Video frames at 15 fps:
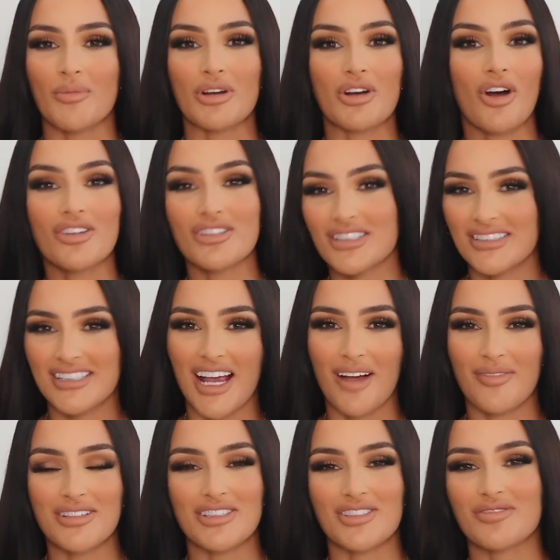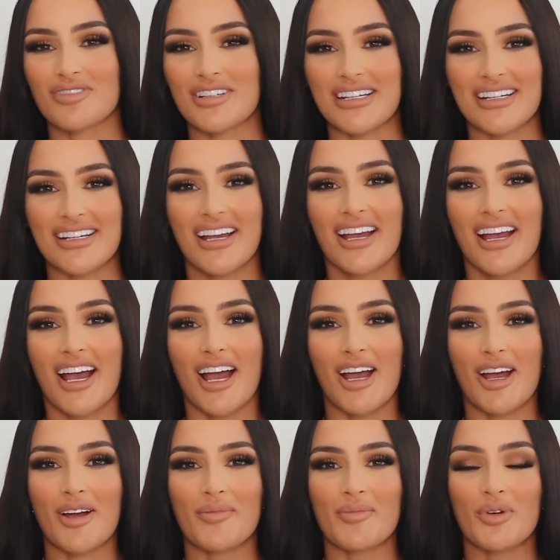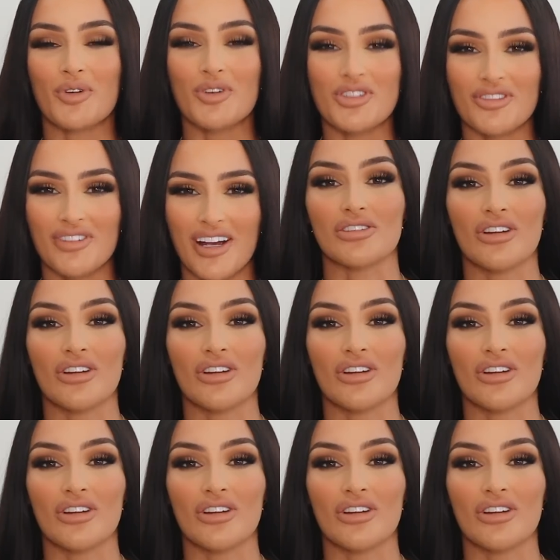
We're constantly having to order it.